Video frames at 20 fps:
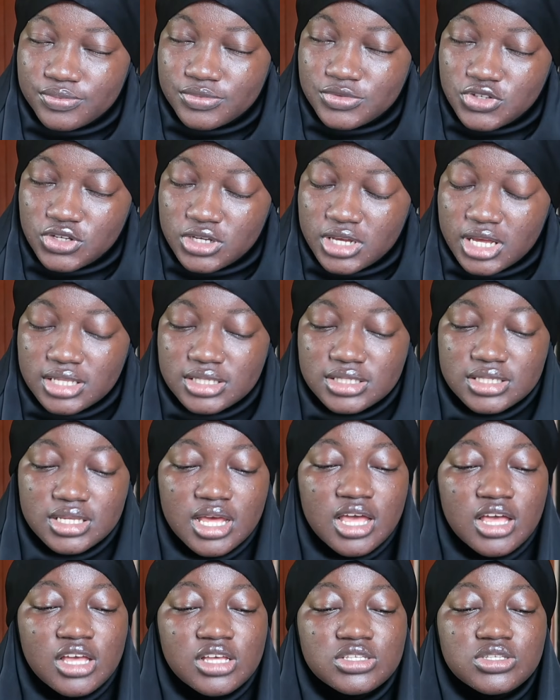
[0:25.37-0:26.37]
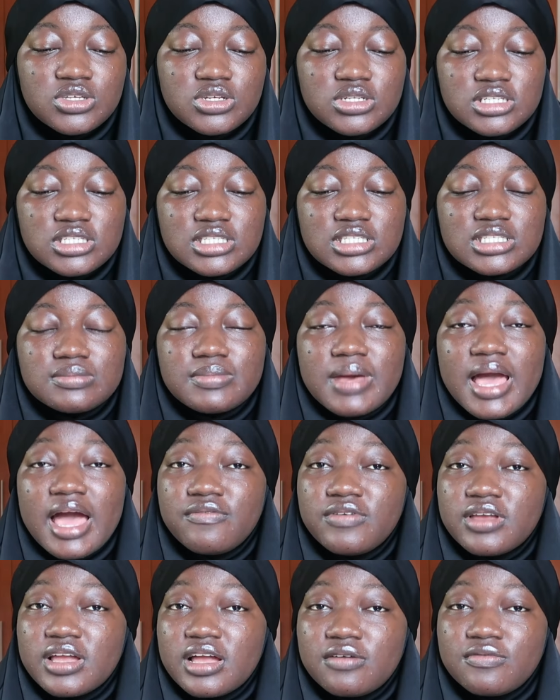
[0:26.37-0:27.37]
Do you get? So this is my
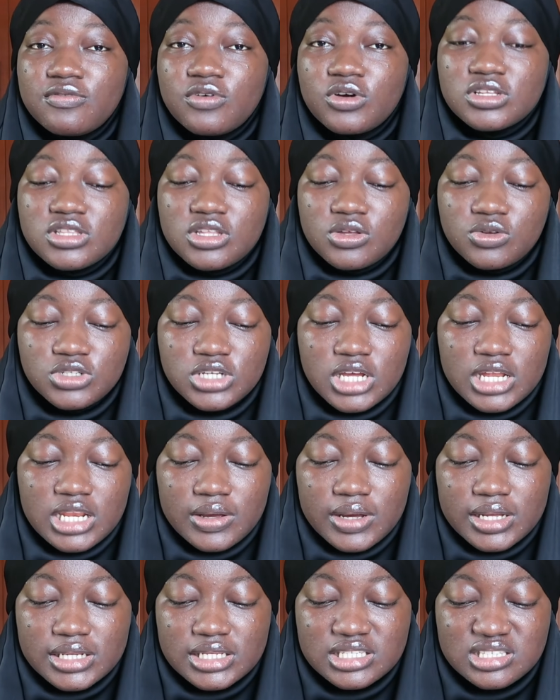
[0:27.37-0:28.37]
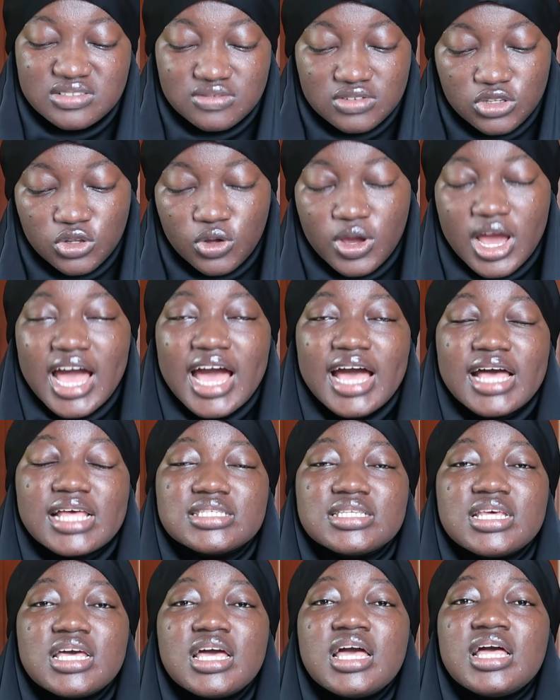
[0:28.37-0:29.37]
African folktale channel, and this video
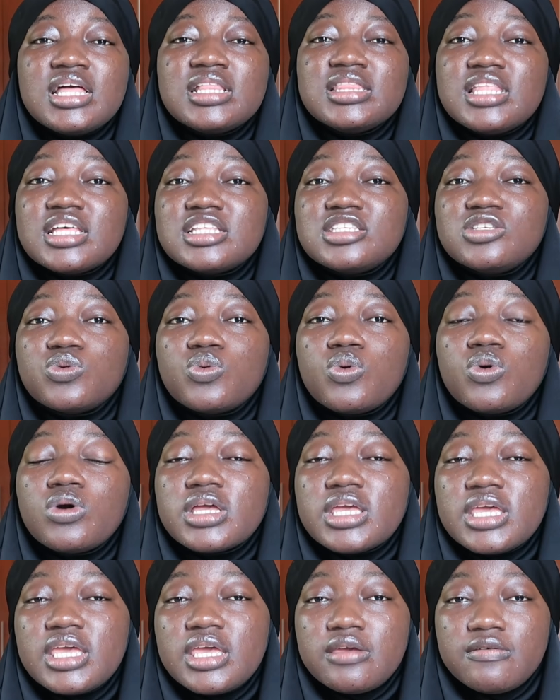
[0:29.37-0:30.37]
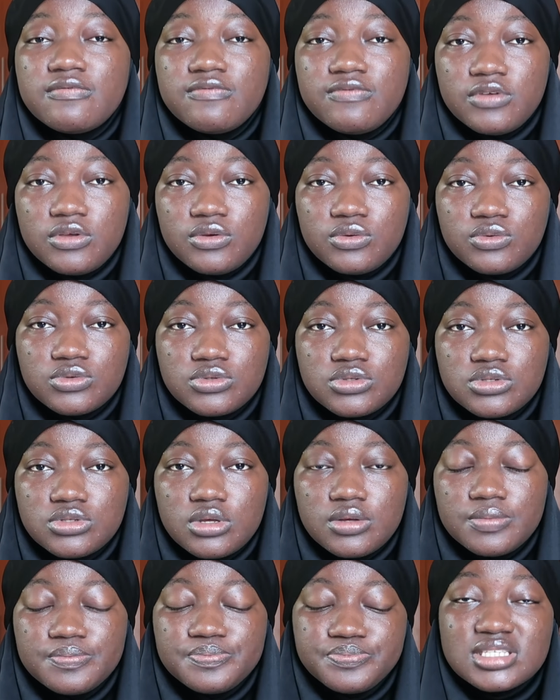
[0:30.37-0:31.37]
has 31k views.
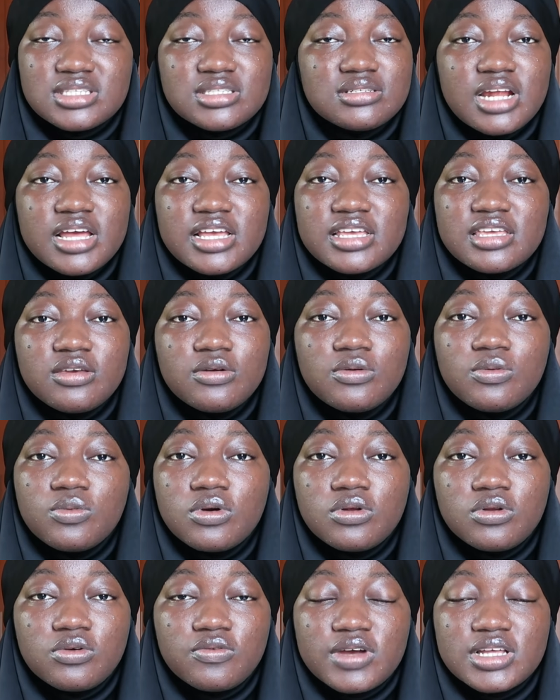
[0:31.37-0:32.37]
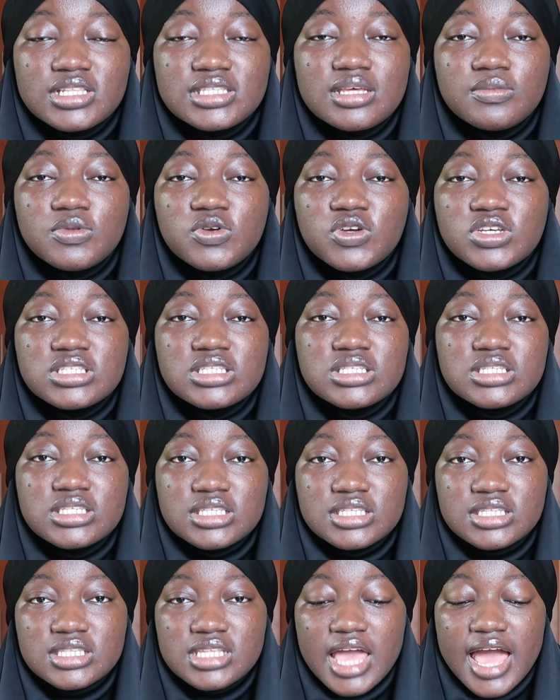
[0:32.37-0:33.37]
This is ranking 1/10 because this
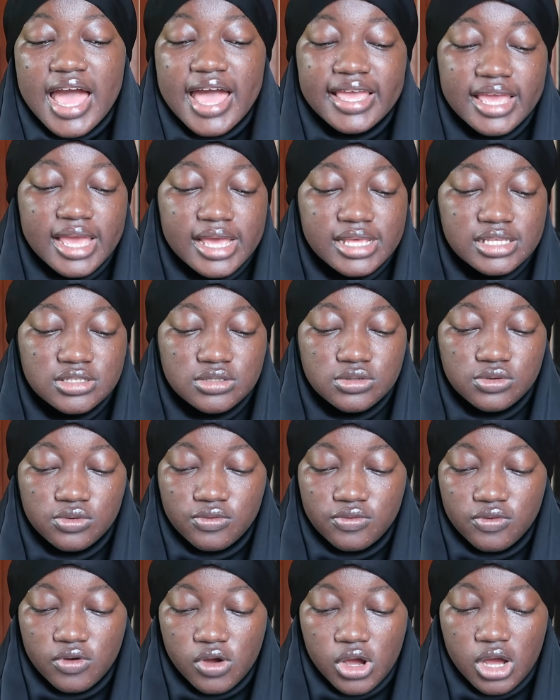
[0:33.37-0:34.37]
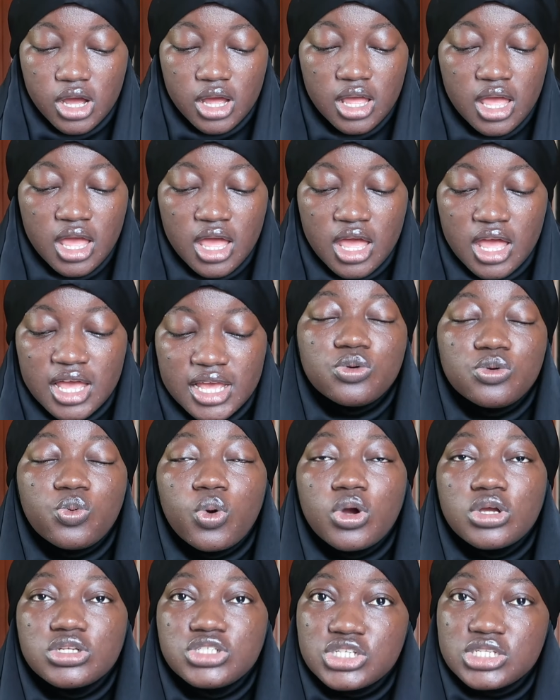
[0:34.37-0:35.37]
is the highest so far. The
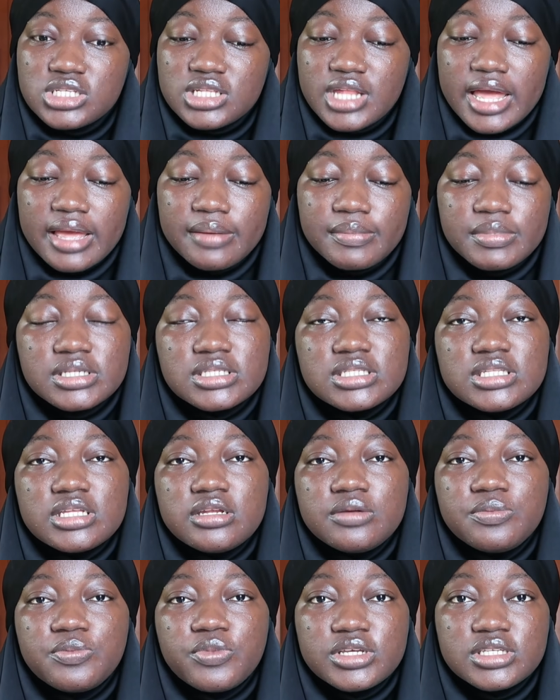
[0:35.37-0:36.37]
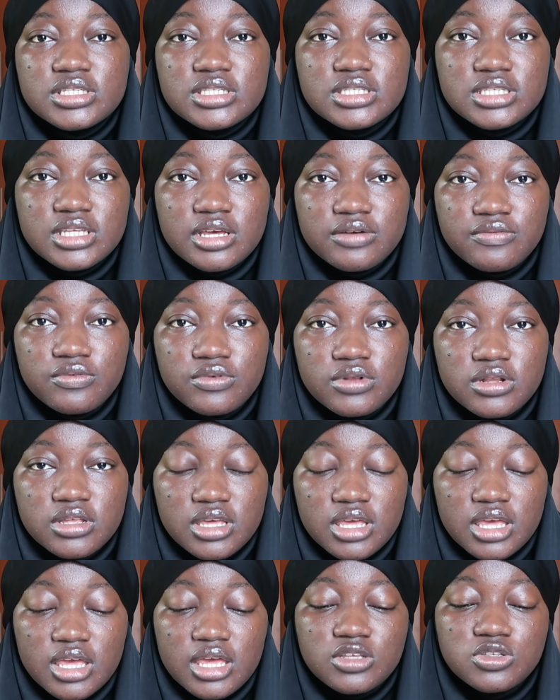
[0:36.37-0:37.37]
watch time is
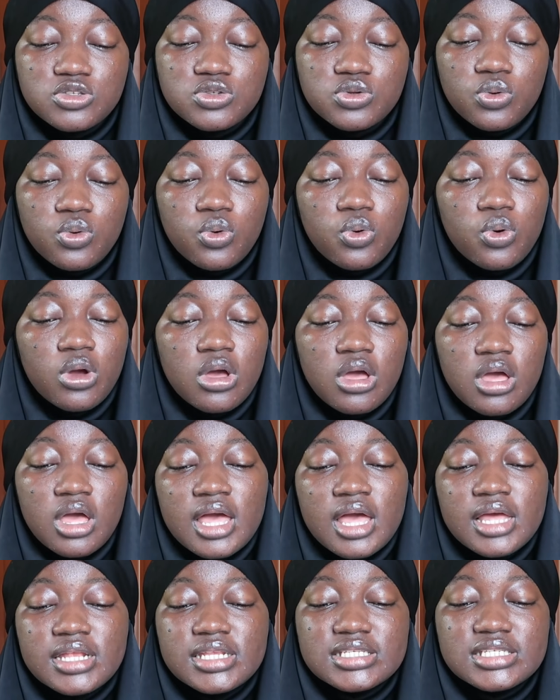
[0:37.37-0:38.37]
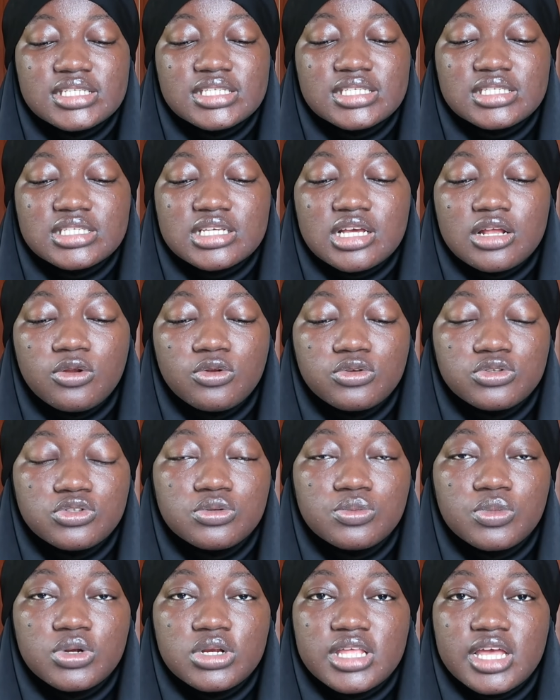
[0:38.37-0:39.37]
3.7k, so this is close to
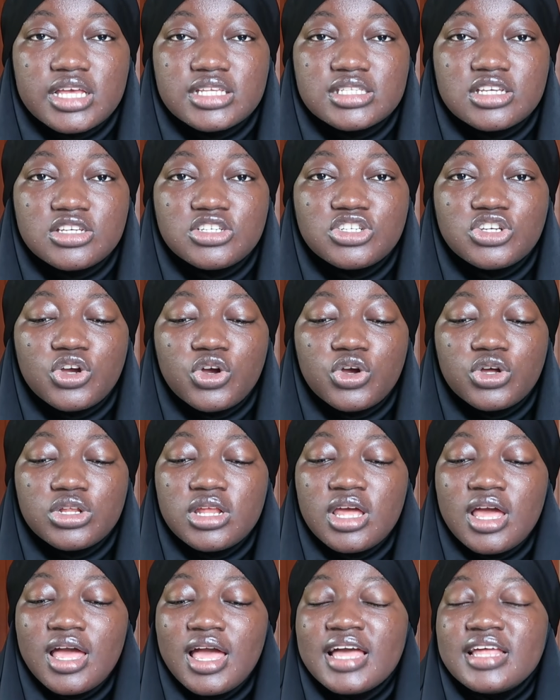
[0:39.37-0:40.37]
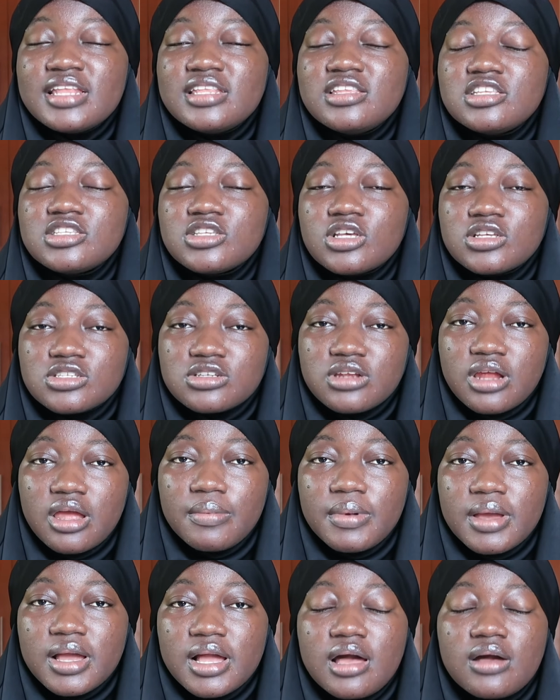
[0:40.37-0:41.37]
monetization. The
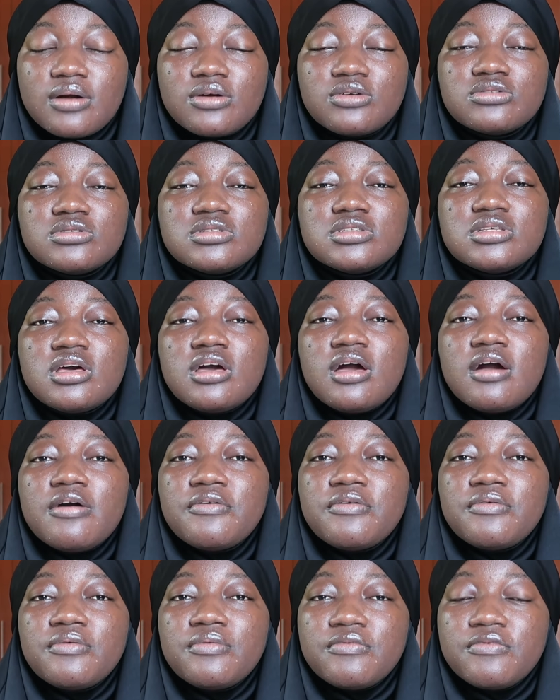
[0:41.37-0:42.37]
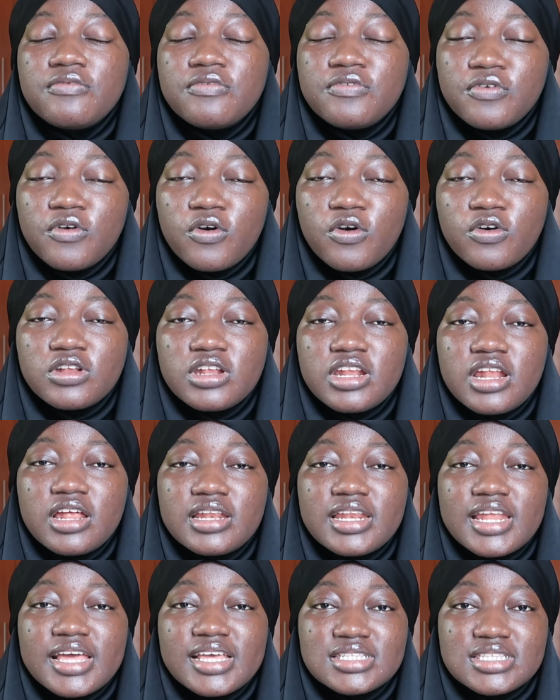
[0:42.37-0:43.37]
subscriber count
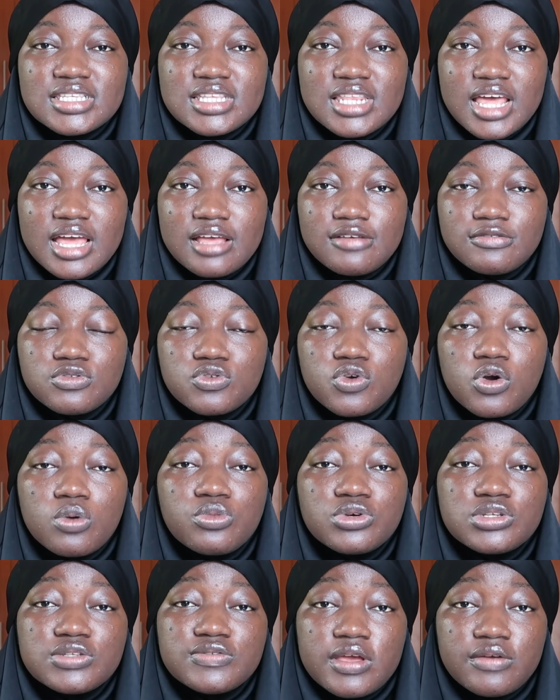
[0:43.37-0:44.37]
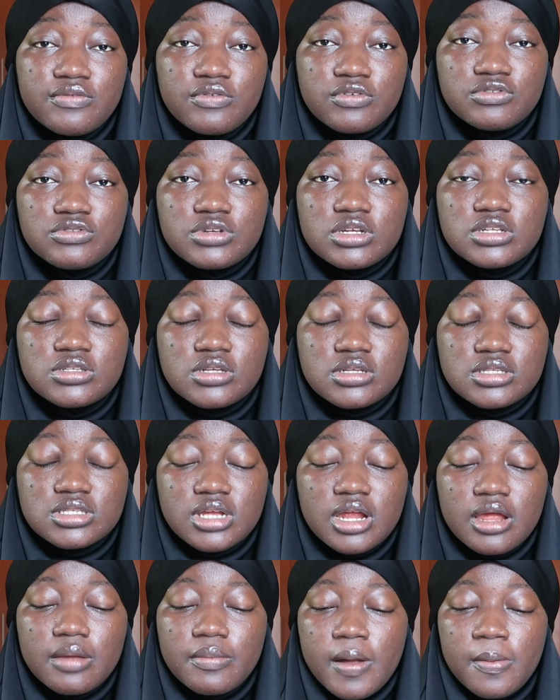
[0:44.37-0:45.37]
499, so almost 500
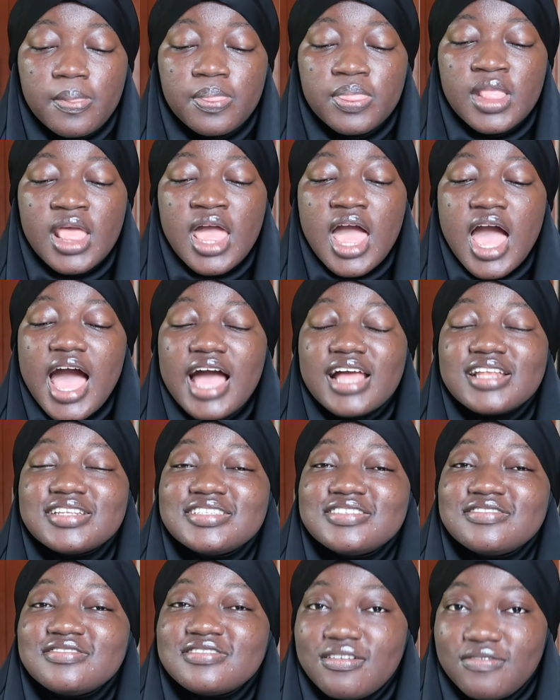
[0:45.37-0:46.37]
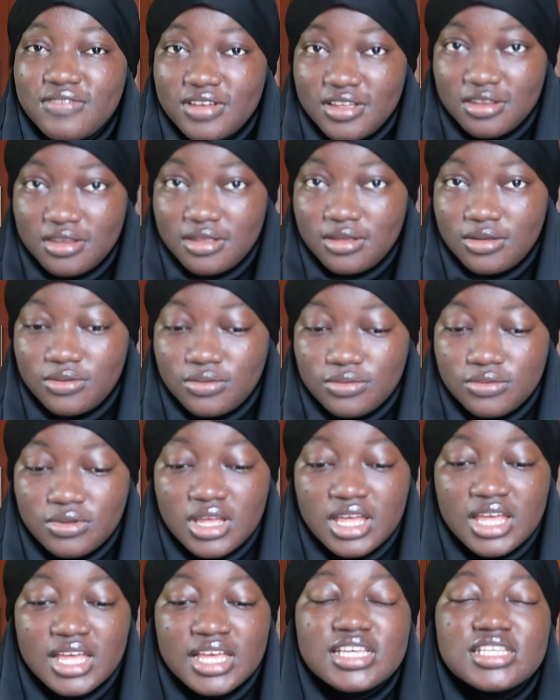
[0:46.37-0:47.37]
subscribers, and the revenue
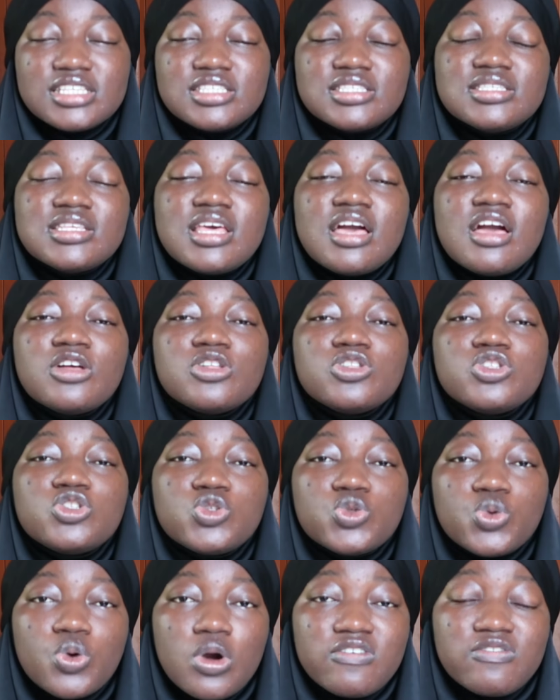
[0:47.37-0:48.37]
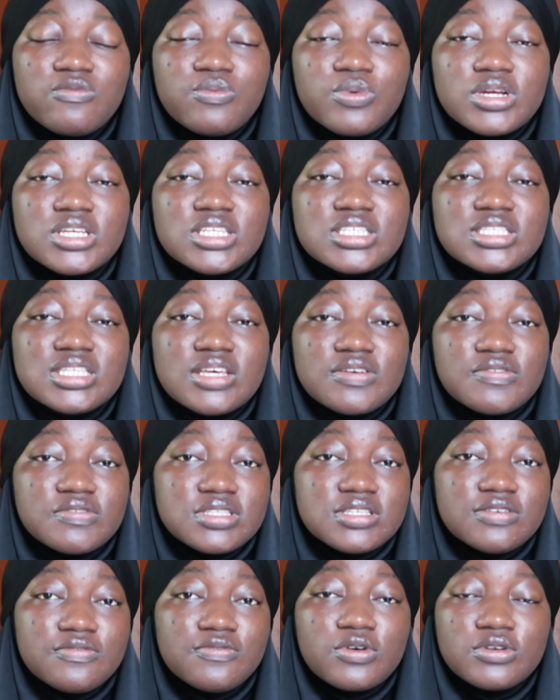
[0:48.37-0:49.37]
is
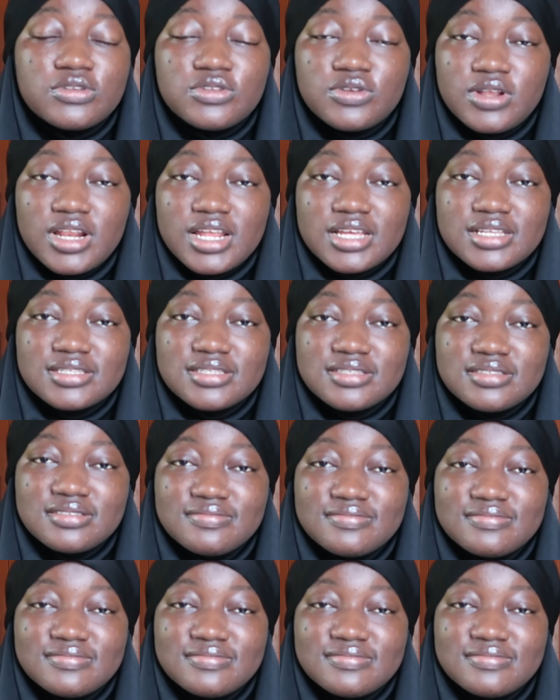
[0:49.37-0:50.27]
$12.74.